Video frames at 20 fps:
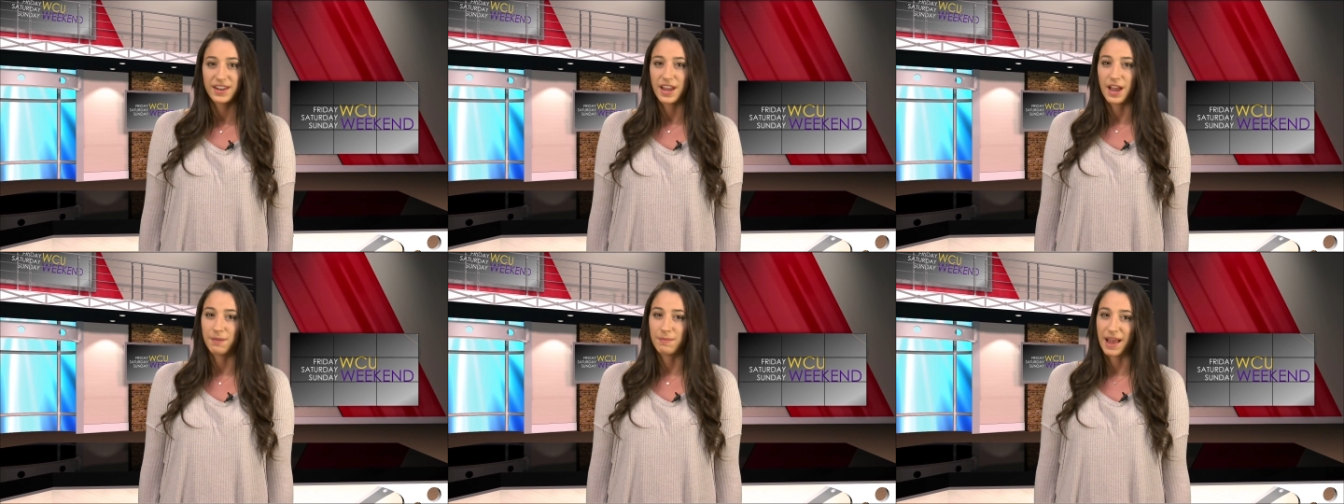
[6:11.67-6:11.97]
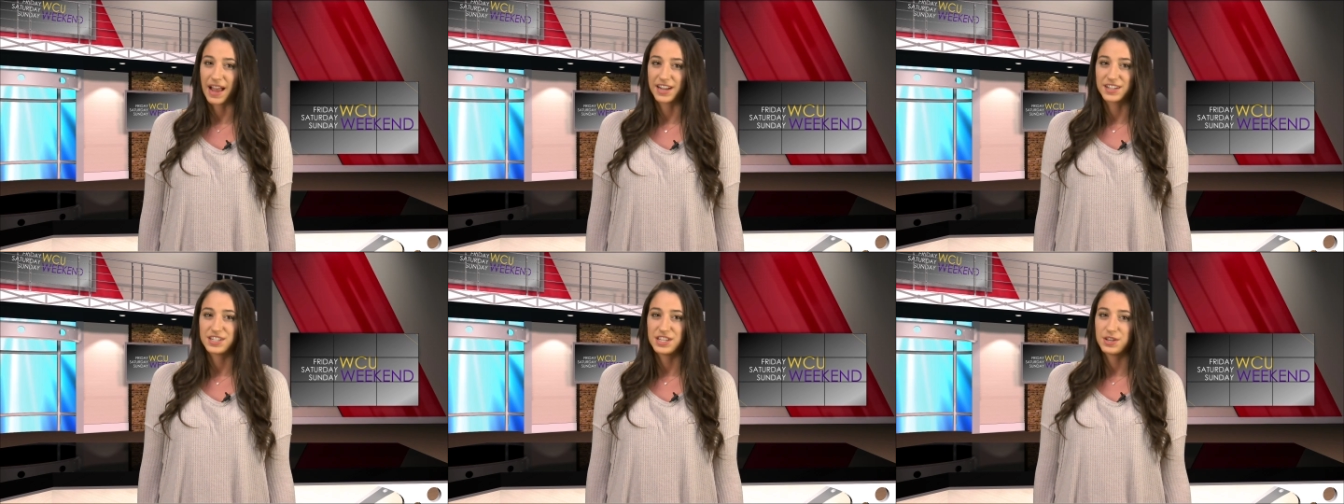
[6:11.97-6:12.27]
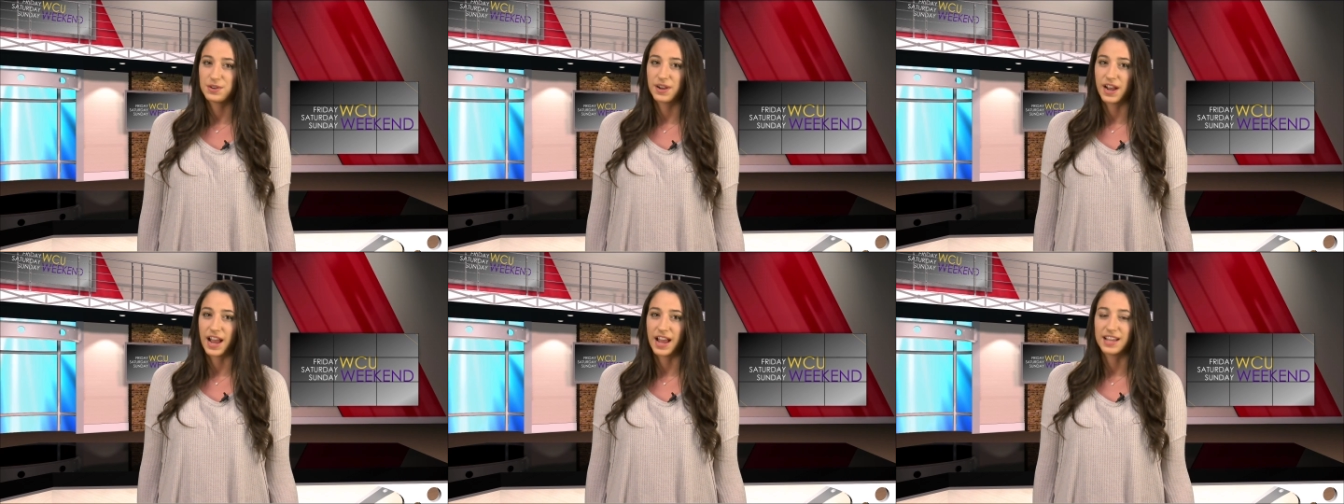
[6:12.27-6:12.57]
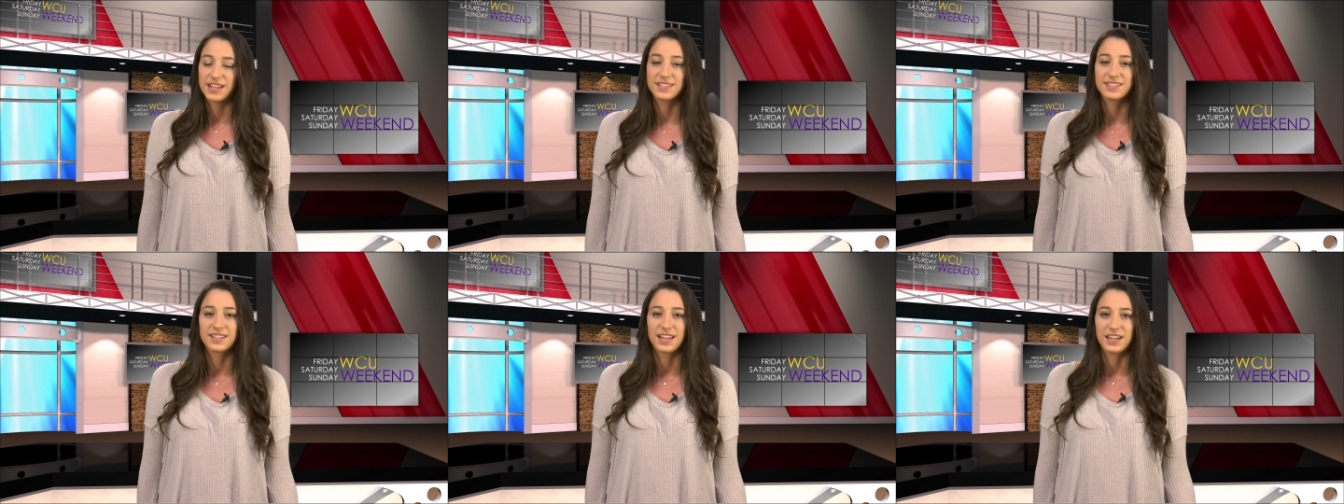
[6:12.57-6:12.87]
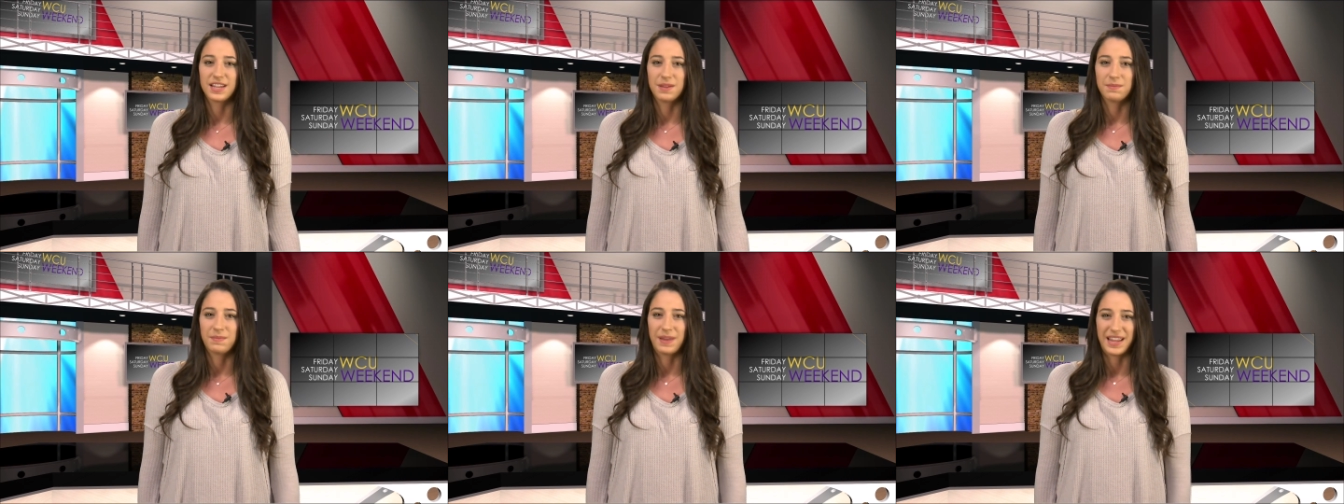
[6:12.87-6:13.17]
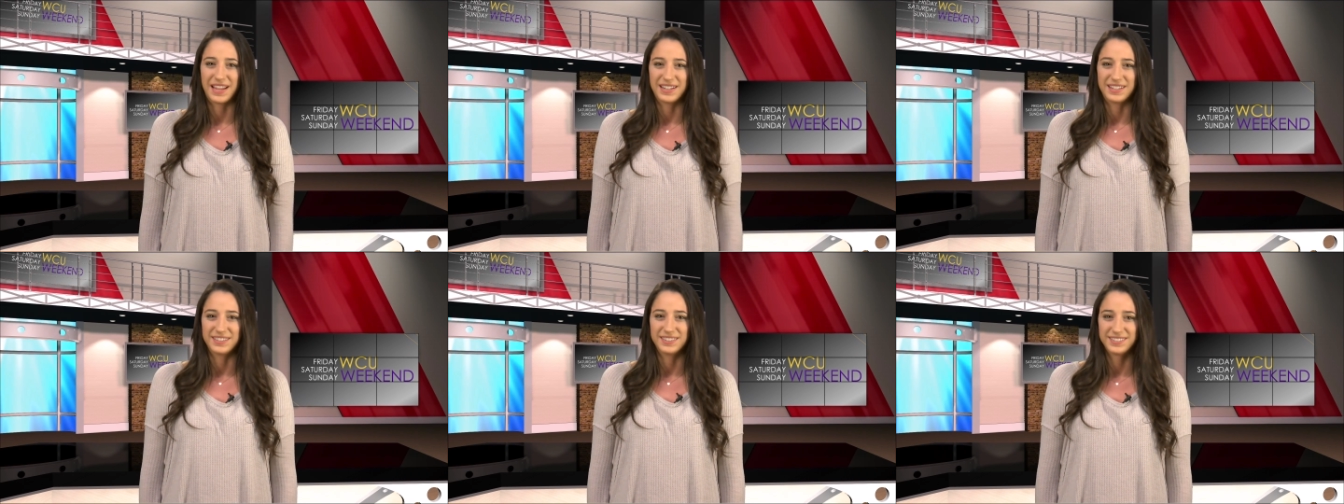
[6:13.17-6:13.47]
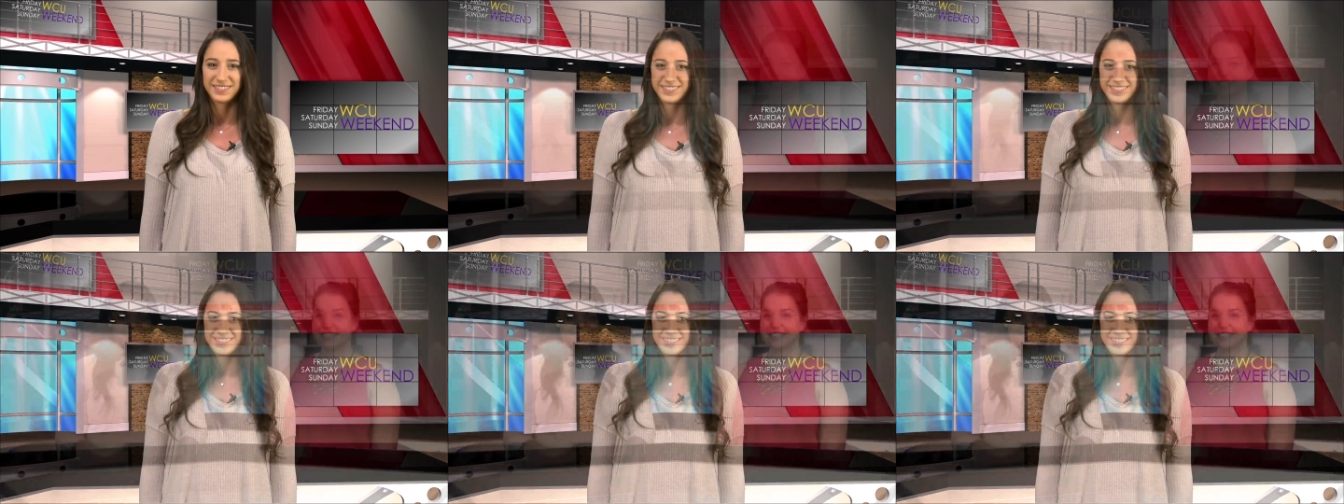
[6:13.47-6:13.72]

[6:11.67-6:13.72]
Now back to you guys, Sunny and Peyton.